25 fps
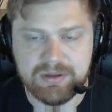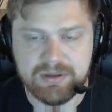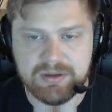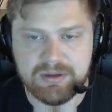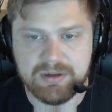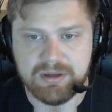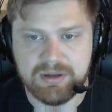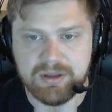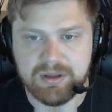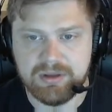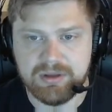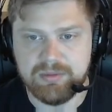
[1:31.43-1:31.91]

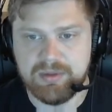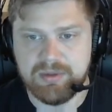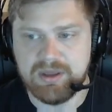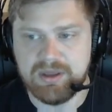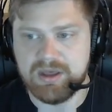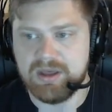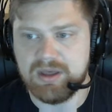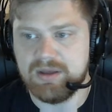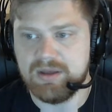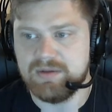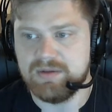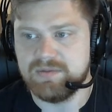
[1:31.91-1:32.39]
Now you may
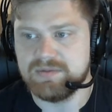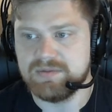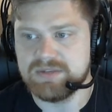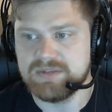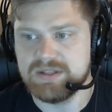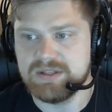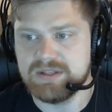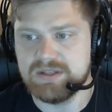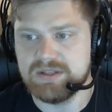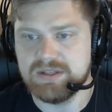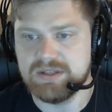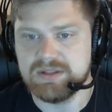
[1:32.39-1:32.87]
have
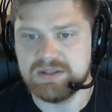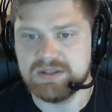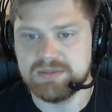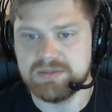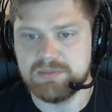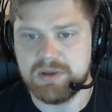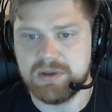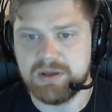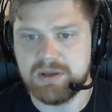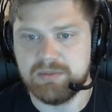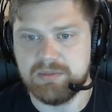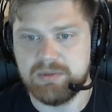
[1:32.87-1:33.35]
something like this
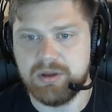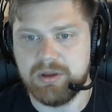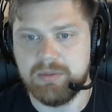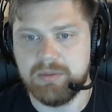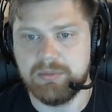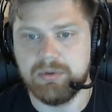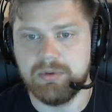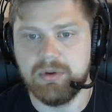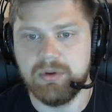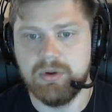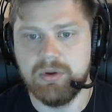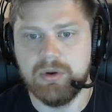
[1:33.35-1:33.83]
pop up,
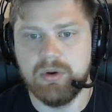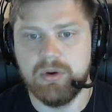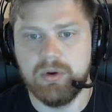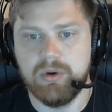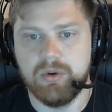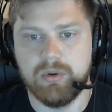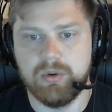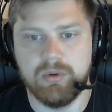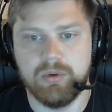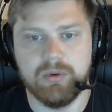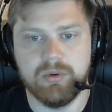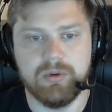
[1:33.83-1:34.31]

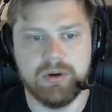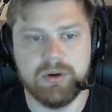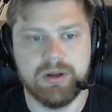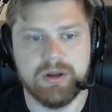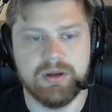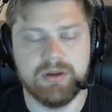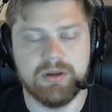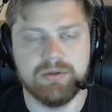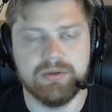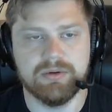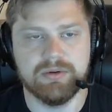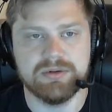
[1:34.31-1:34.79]
or
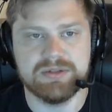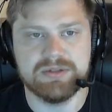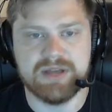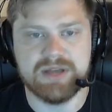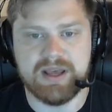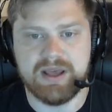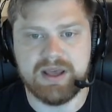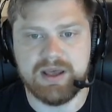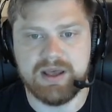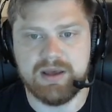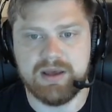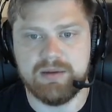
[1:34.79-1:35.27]
another
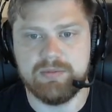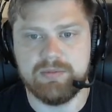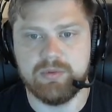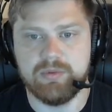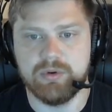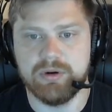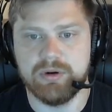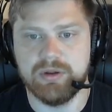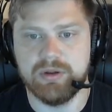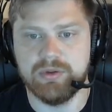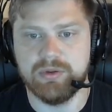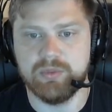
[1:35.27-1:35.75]
tab, or
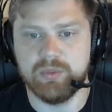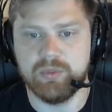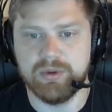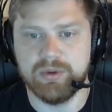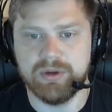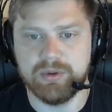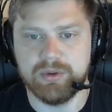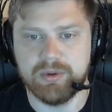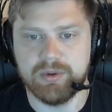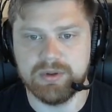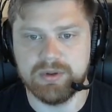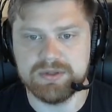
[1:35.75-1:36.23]
another
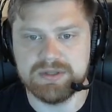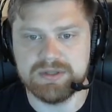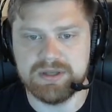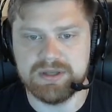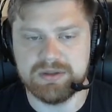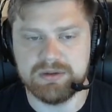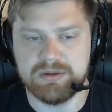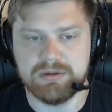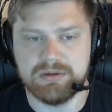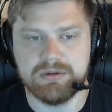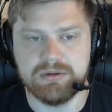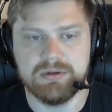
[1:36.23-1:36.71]
window
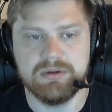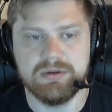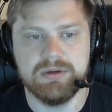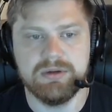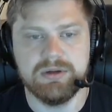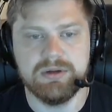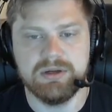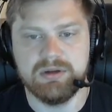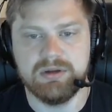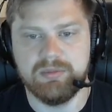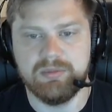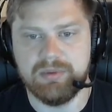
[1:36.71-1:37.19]
altogether,
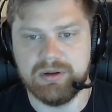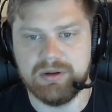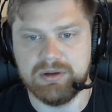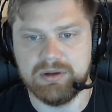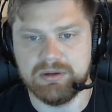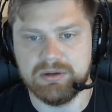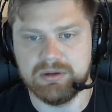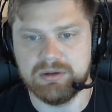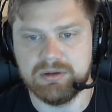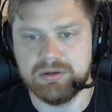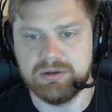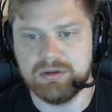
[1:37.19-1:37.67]
depending
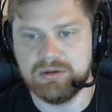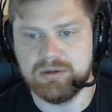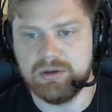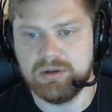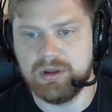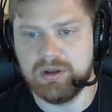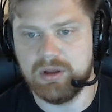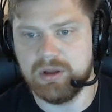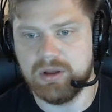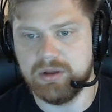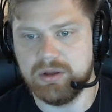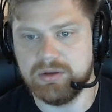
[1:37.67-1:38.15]
on your
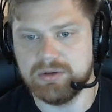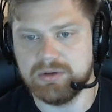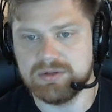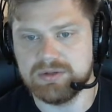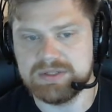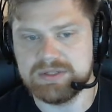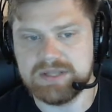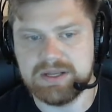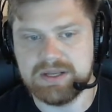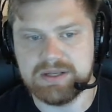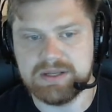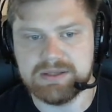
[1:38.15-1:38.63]

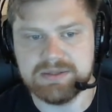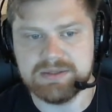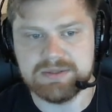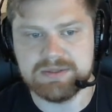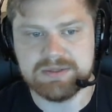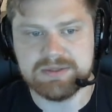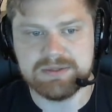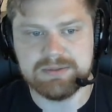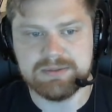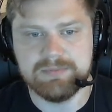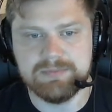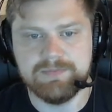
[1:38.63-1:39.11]

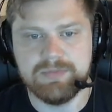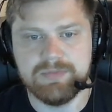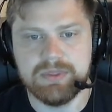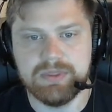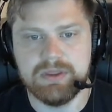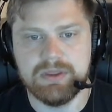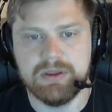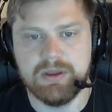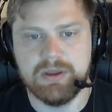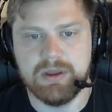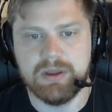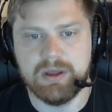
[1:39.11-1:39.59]
settings.
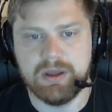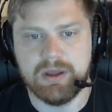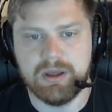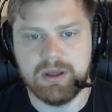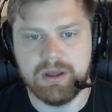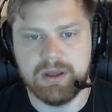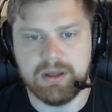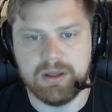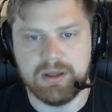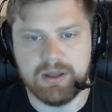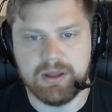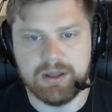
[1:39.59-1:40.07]

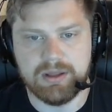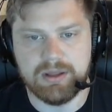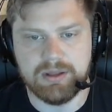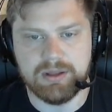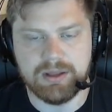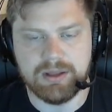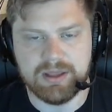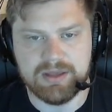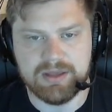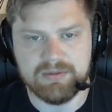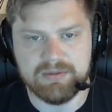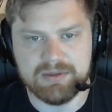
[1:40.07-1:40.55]
I
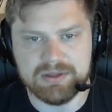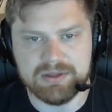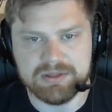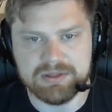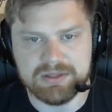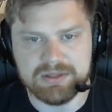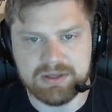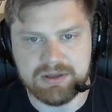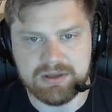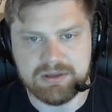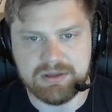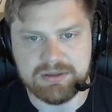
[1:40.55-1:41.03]
like having this
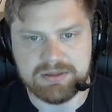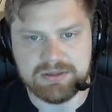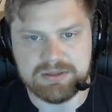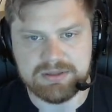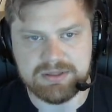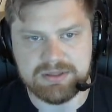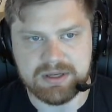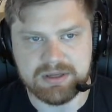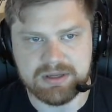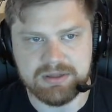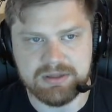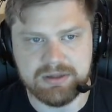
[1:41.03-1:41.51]

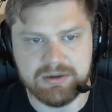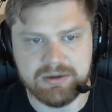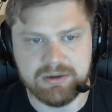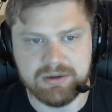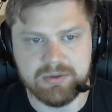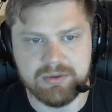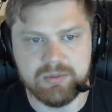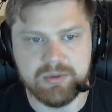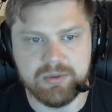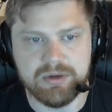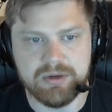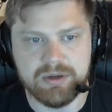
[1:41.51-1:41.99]
secondary
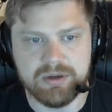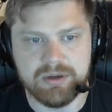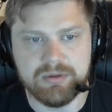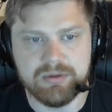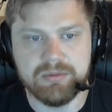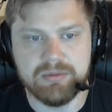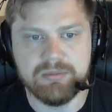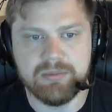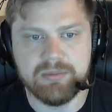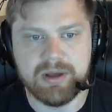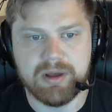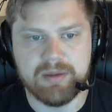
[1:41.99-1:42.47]
window
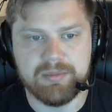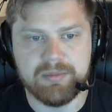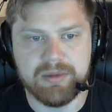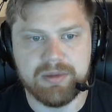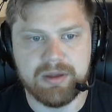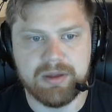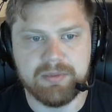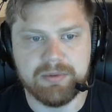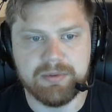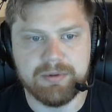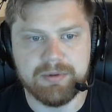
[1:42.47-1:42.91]
pop up.